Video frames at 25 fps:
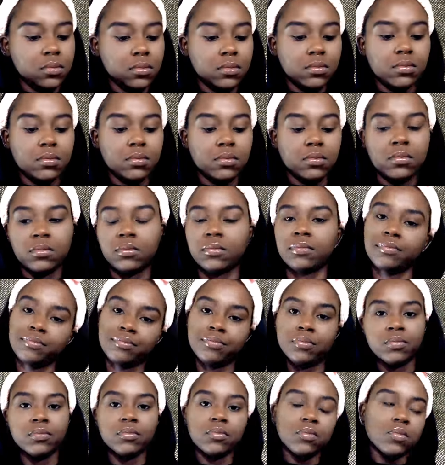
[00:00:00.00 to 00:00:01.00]
And it's going
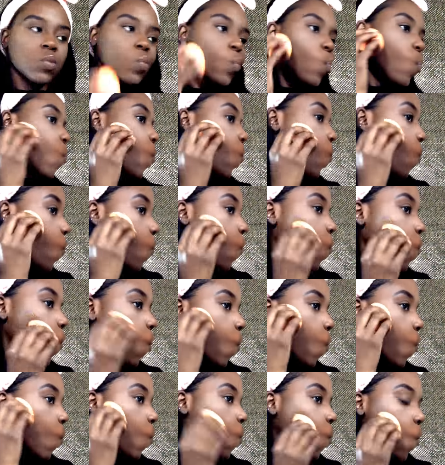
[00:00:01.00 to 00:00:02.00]
to be darker than what
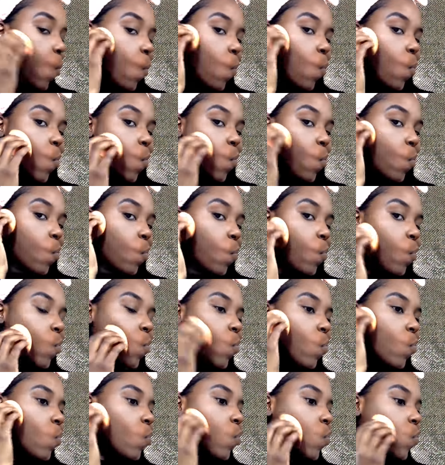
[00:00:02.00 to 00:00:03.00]
I
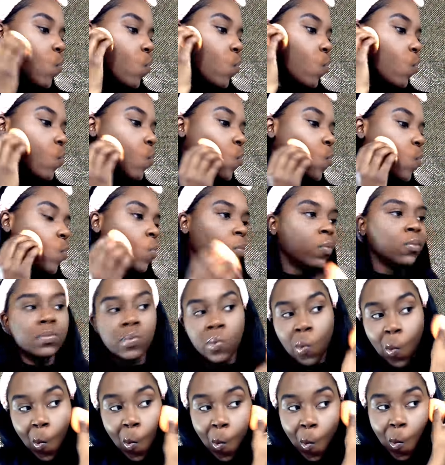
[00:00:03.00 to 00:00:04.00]
actually placed in this
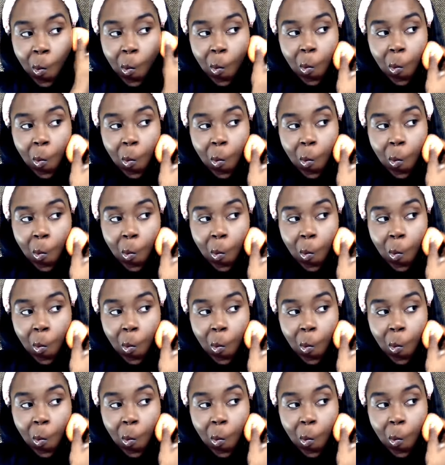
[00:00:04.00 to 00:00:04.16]
video.